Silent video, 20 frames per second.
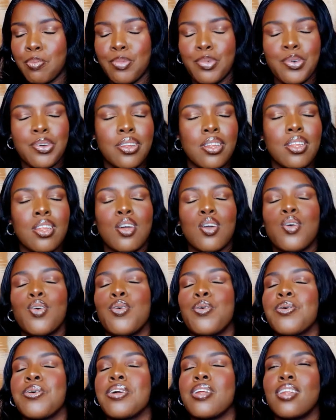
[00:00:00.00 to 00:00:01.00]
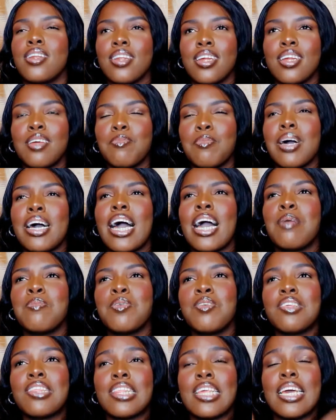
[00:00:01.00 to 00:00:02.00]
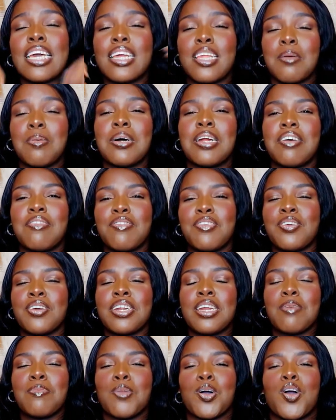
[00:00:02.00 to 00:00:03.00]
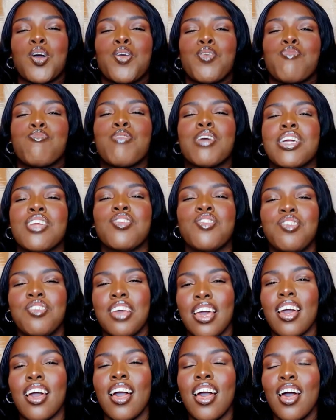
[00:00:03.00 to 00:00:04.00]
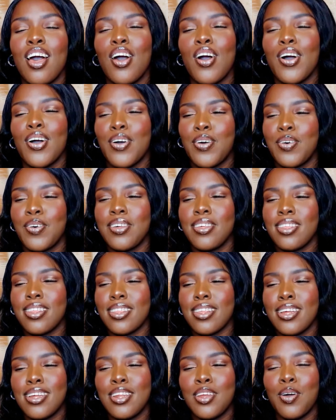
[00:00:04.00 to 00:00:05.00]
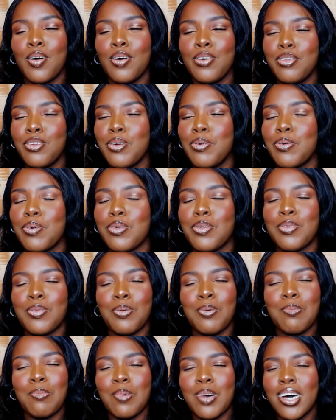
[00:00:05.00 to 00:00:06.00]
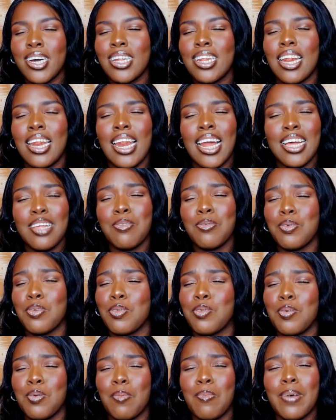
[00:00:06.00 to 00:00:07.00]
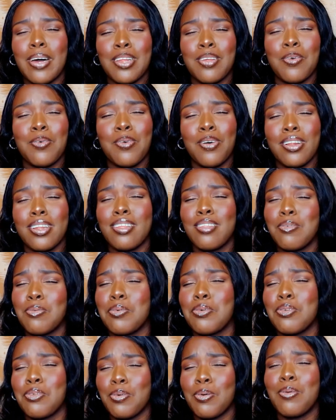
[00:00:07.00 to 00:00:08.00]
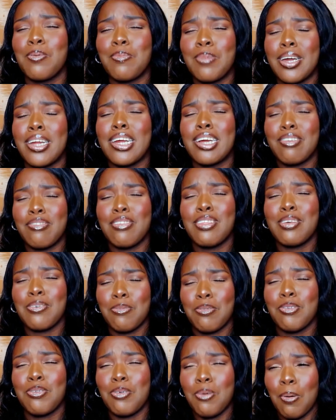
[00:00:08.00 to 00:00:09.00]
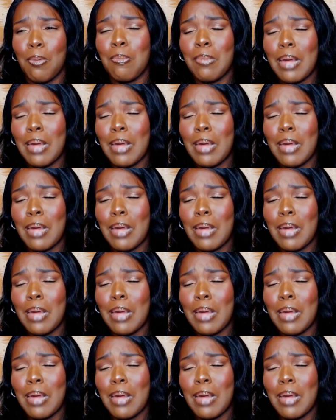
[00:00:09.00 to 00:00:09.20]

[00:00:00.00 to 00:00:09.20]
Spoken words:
But good. I'm just thinking about it again. I'm cringing because the audio was so bad, the lights were so bad, the quality was so bad, everything was so